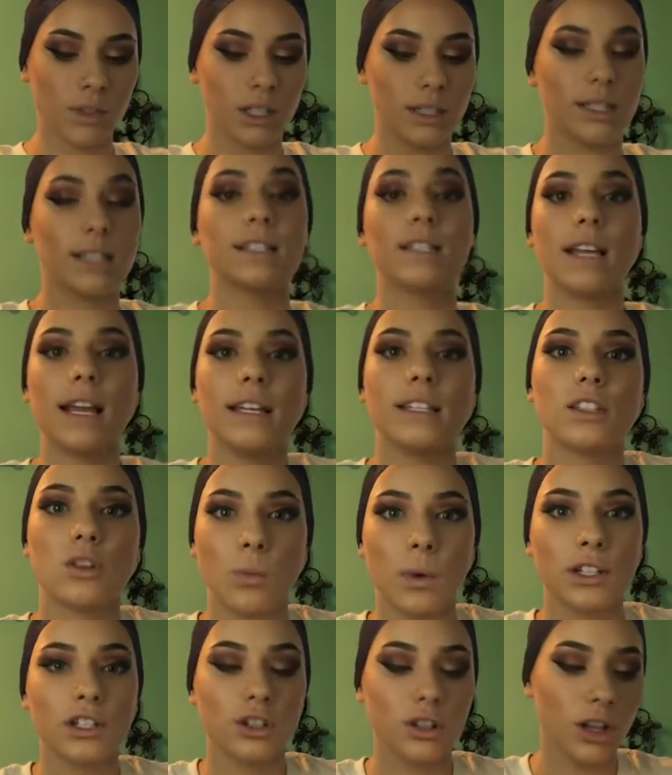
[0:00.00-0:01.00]
Since it is the
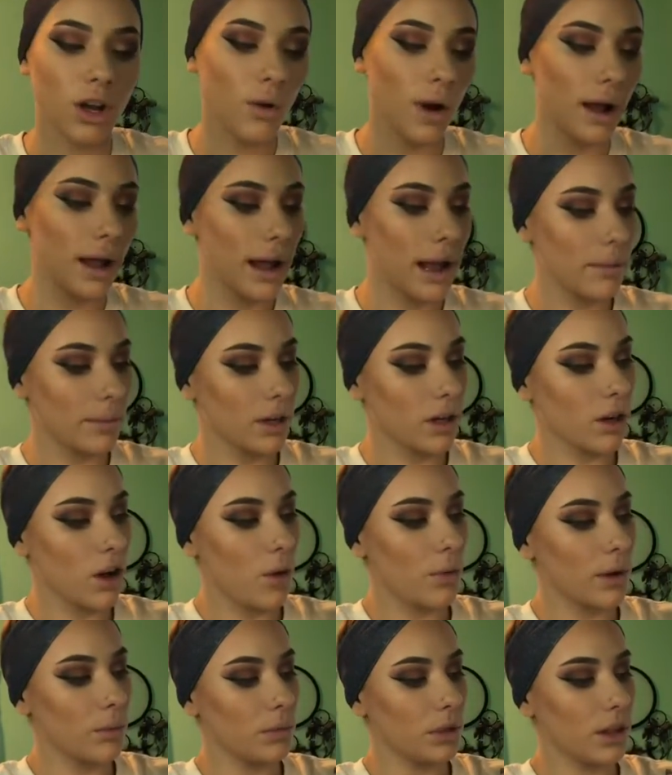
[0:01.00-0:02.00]
winter though, I am going to
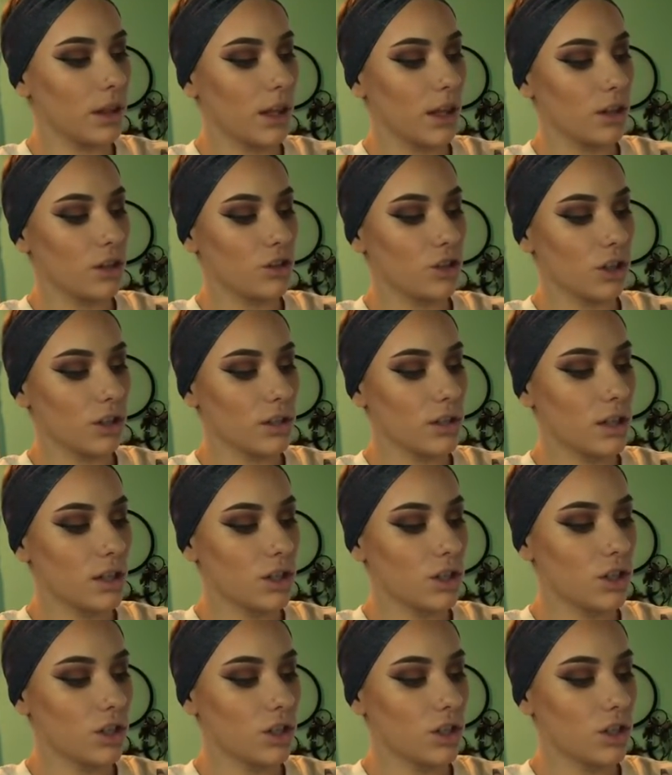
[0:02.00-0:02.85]
go in with just this